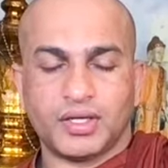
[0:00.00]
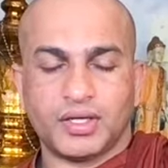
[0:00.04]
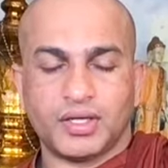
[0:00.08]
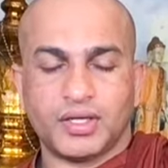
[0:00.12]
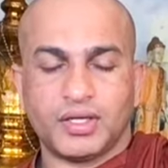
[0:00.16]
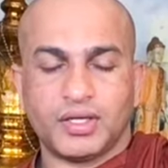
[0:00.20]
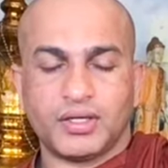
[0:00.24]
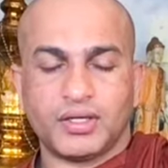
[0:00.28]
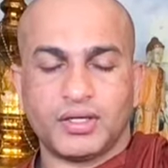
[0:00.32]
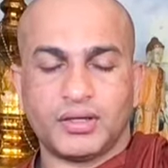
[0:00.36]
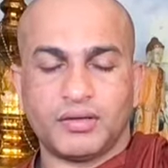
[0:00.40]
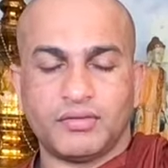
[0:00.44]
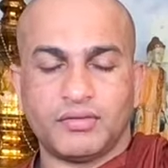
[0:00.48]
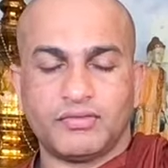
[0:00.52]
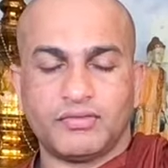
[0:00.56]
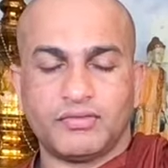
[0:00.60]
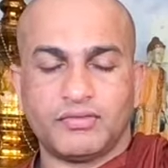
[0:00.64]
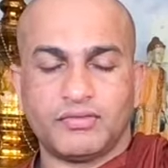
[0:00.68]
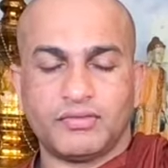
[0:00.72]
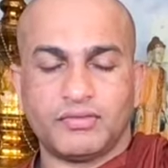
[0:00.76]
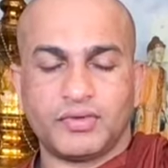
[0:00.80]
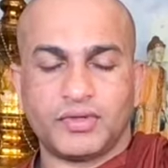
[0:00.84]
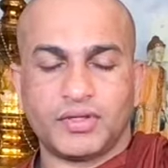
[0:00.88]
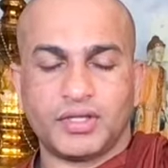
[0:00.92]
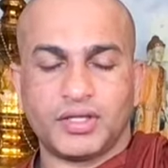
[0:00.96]
let
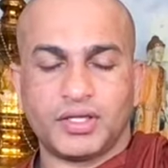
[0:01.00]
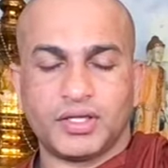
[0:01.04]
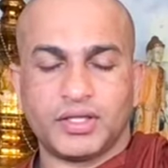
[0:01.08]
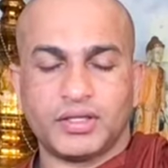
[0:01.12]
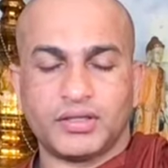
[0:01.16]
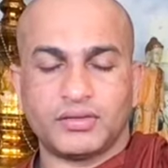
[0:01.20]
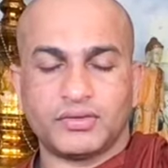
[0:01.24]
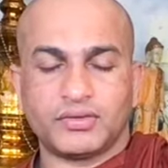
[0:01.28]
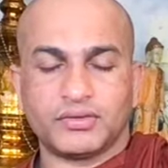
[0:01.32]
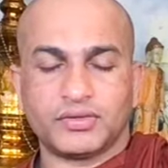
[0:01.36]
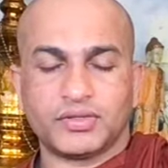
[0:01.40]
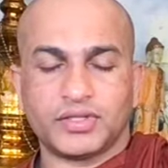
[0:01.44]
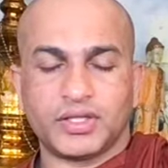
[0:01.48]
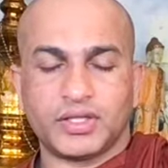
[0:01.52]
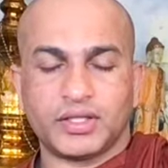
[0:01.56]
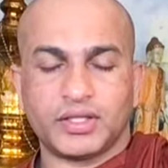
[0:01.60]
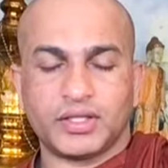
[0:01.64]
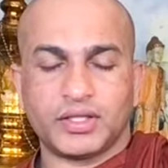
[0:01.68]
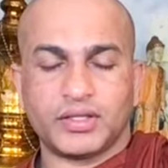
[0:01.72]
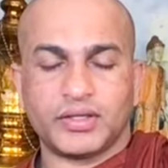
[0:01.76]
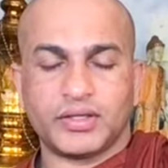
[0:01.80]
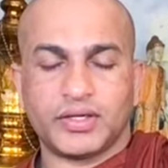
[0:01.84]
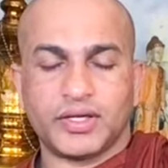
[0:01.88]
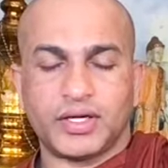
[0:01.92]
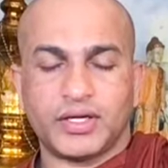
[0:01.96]
everything to
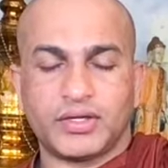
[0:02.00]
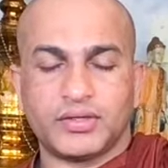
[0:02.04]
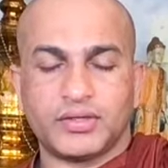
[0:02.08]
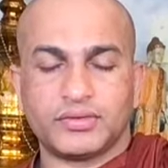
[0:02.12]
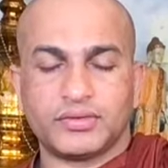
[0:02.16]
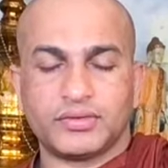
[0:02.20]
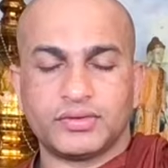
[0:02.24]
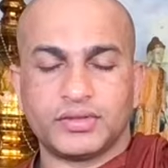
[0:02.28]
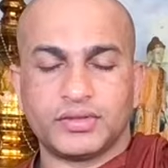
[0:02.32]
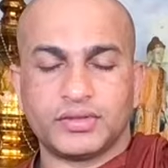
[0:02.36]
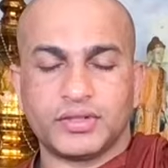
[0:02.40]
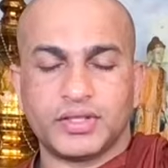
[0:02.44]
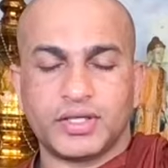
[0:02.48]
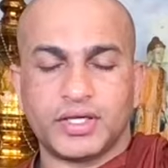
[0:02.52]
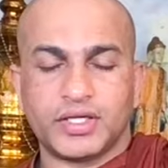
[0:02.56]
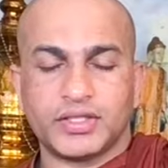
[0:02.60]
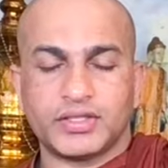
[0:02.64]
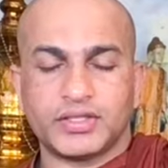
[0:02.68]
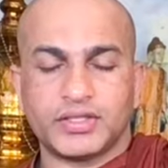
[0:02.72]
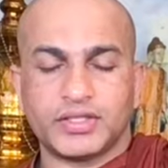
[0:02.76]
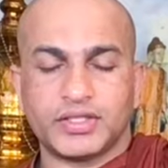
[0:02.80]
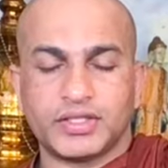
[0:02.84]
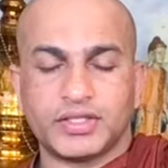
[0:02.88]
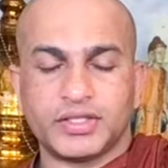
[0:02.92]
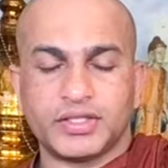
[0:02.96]
settle down
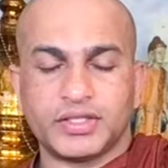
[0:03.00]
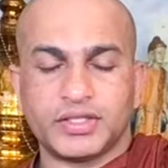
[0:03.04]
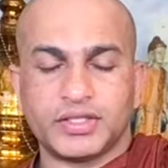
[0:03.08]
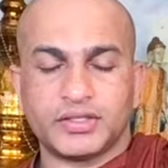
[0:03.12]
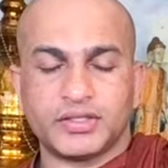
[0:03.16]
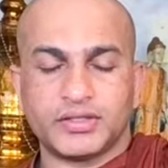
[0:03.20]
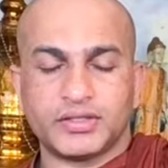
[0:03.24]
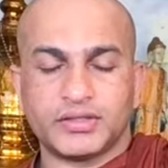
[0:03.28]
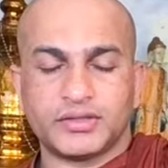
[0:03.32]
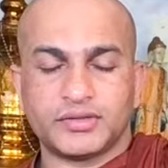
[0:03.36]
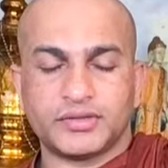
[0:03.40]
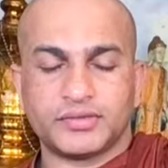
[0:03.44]
as it is